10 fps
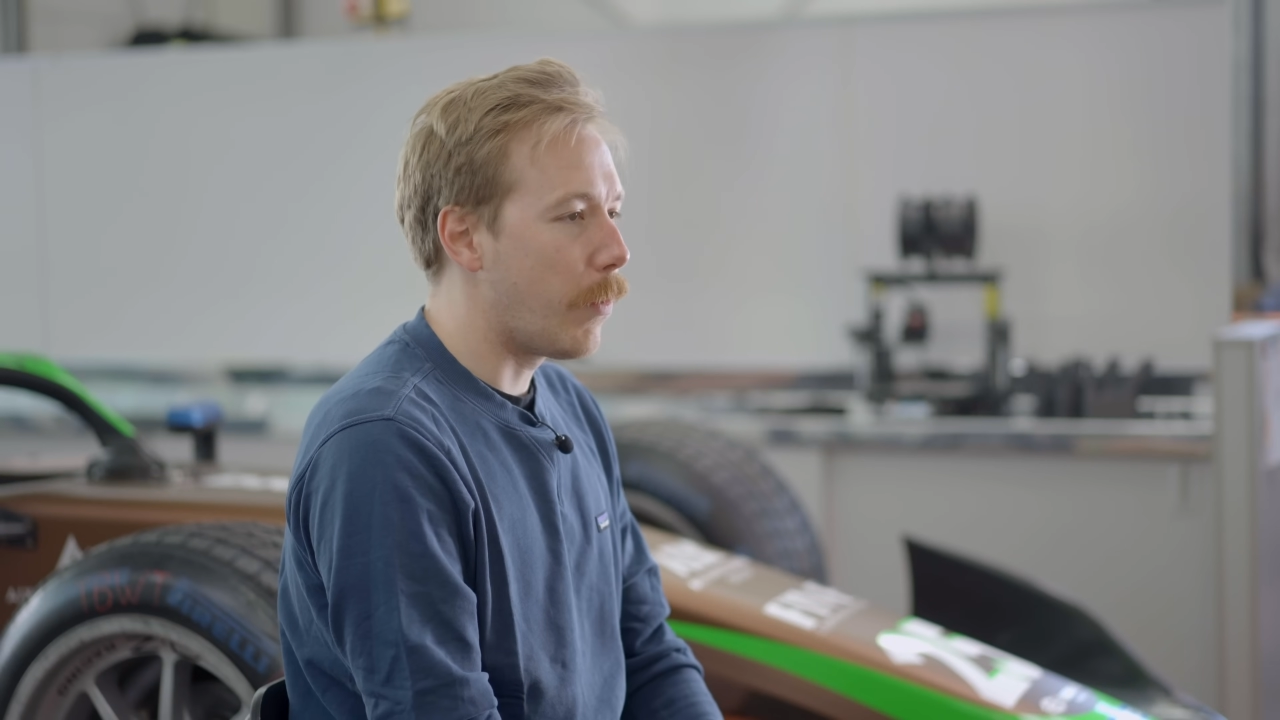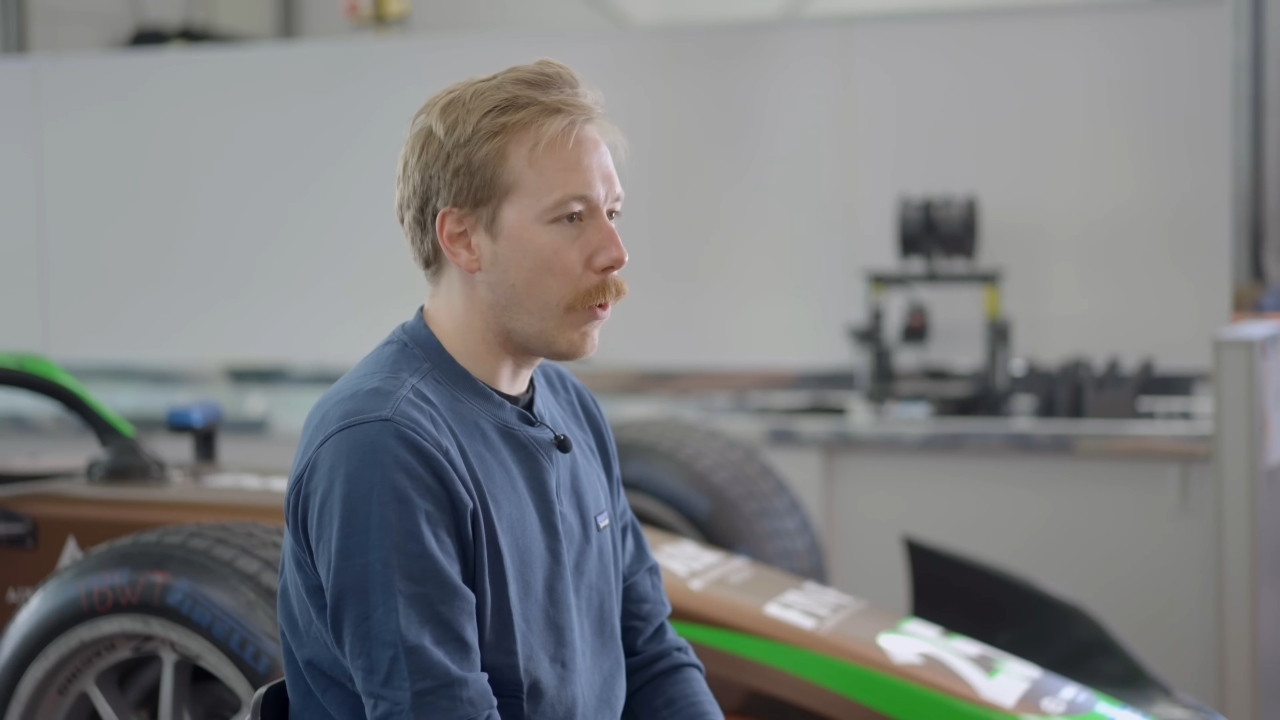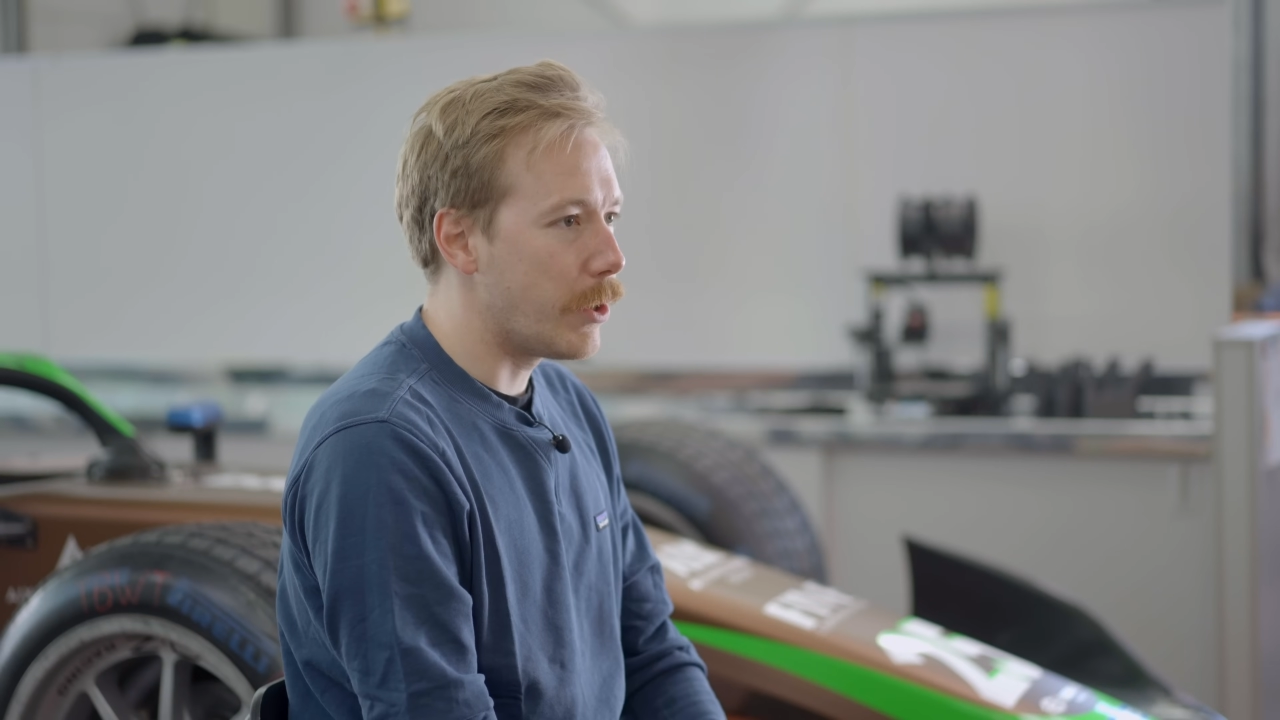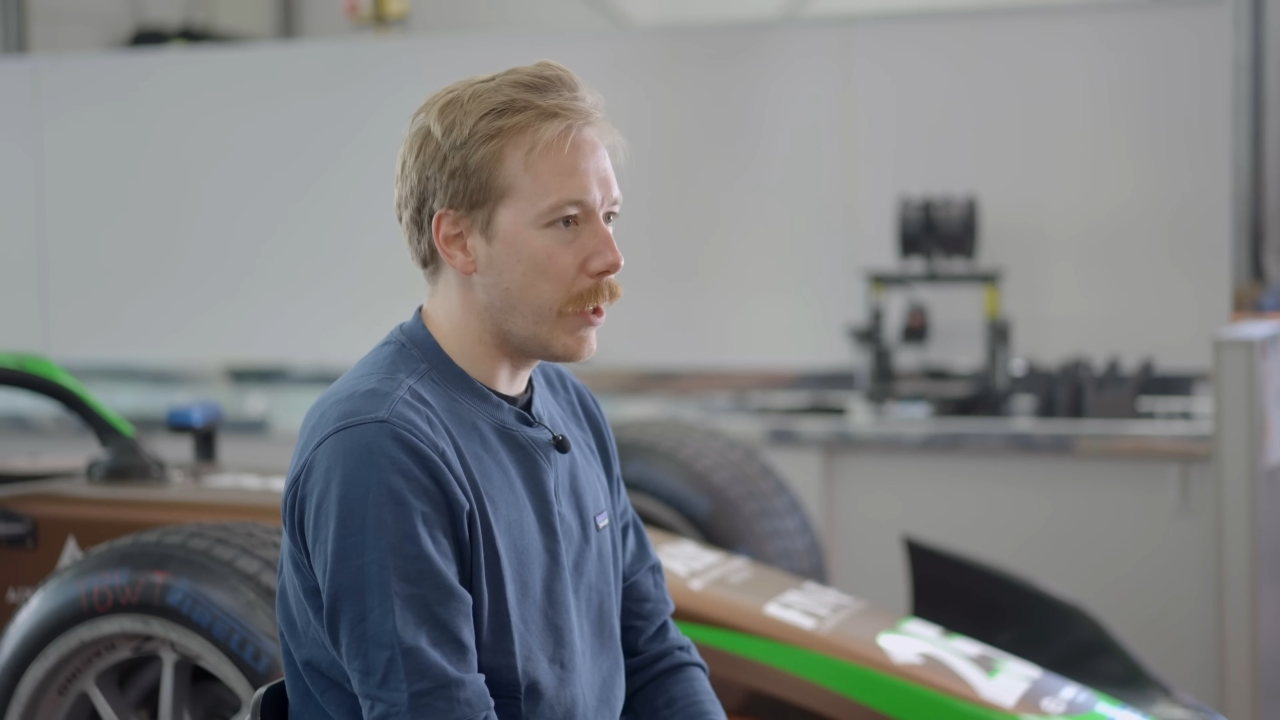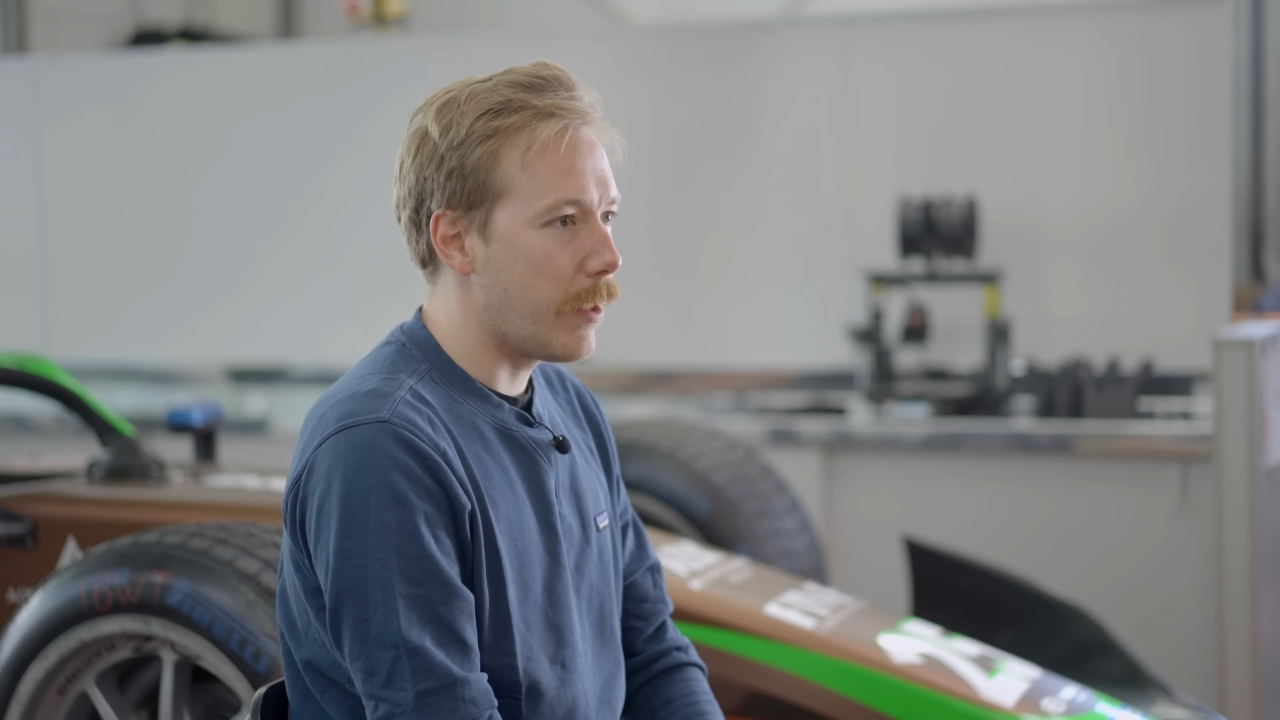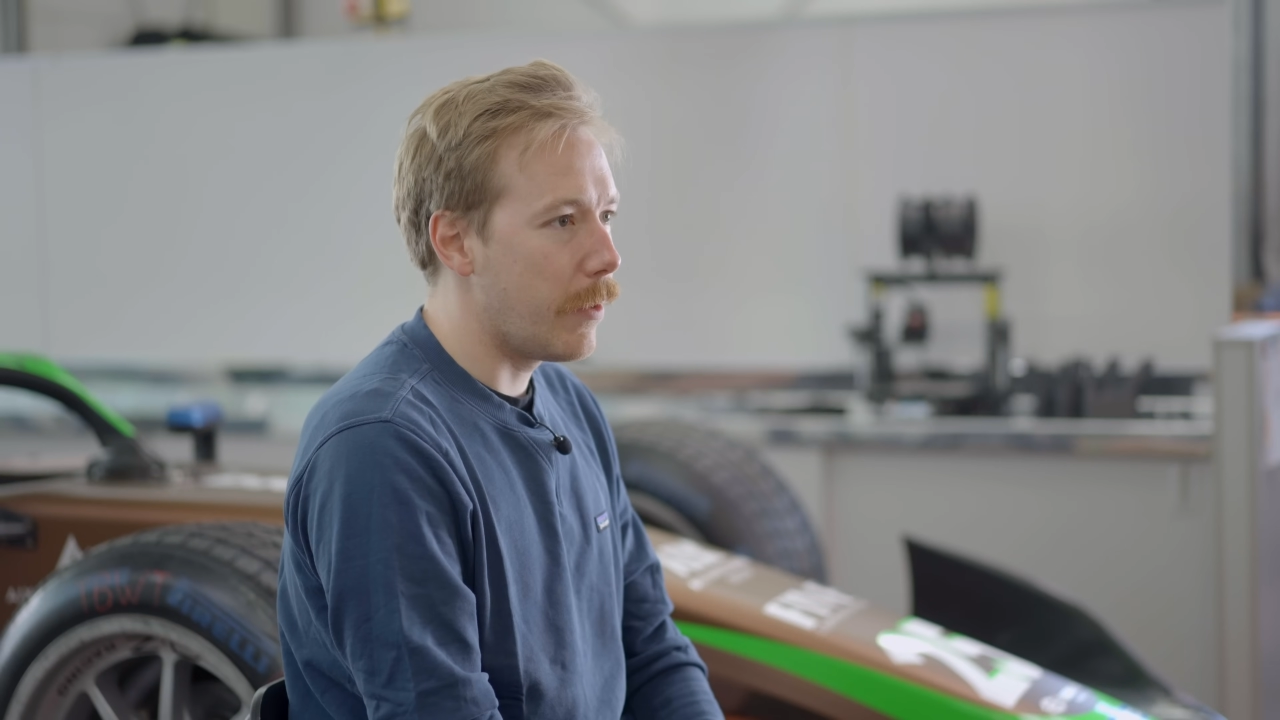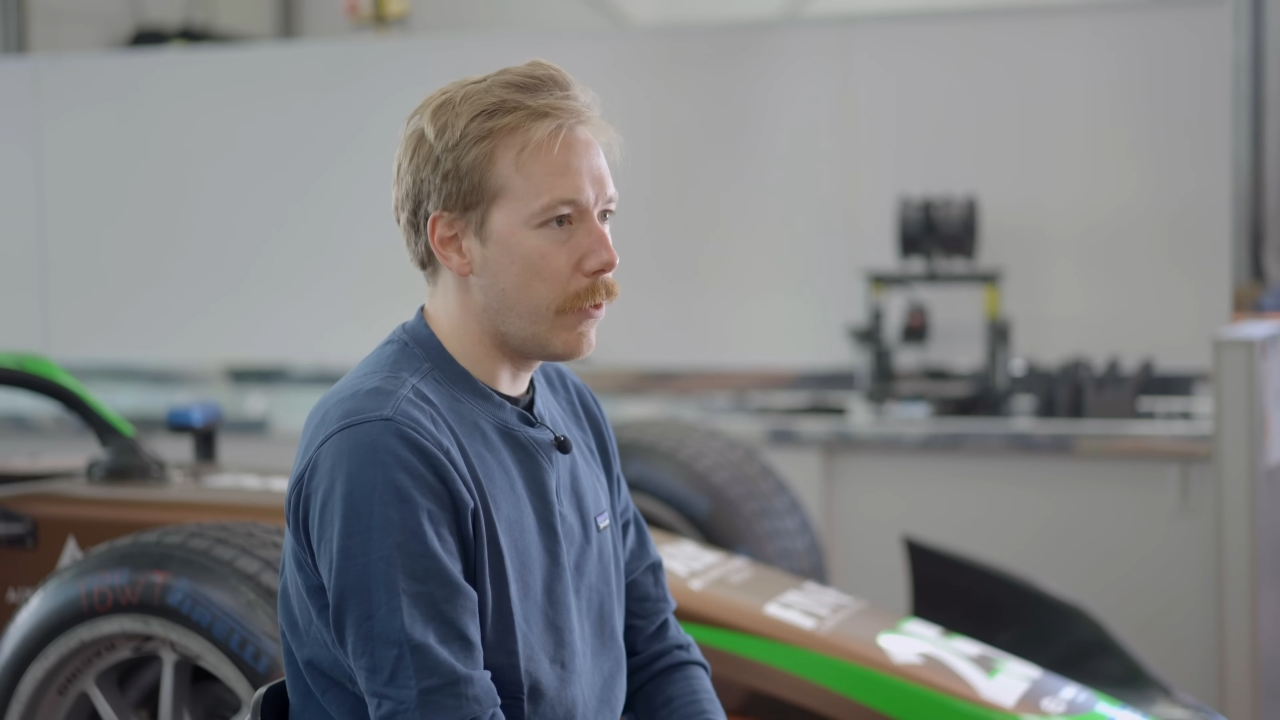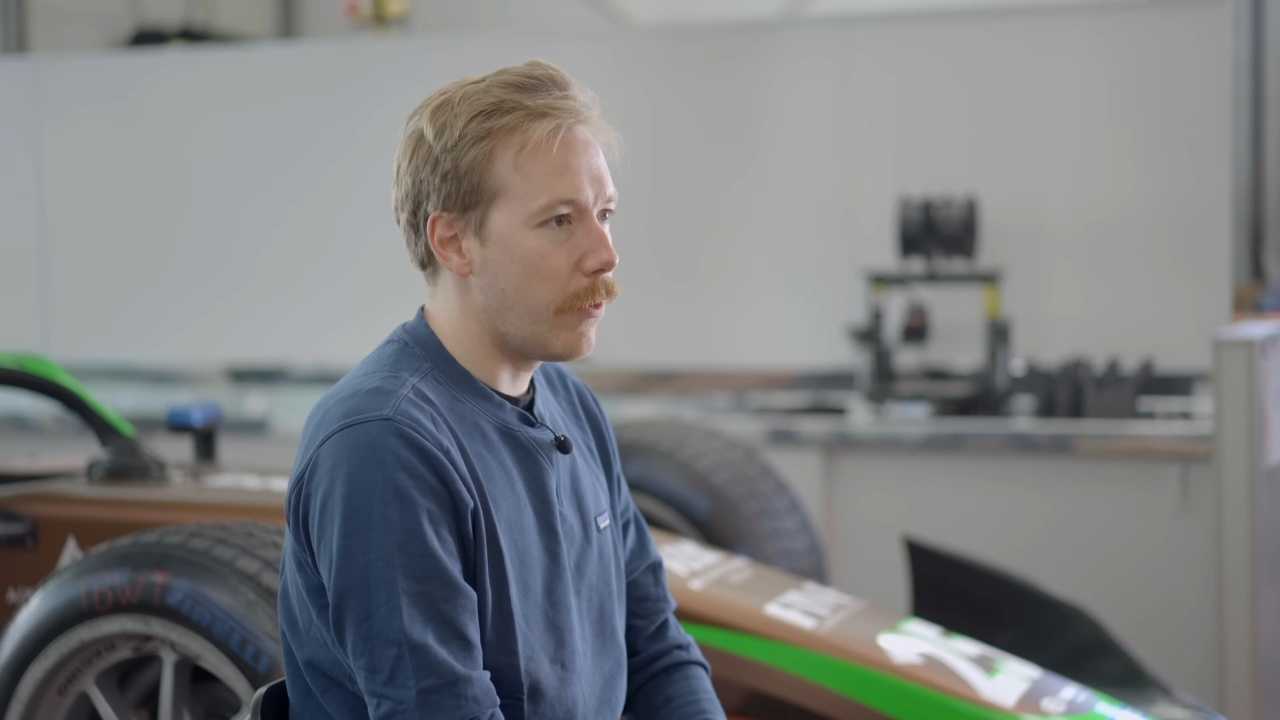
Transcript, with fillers: project in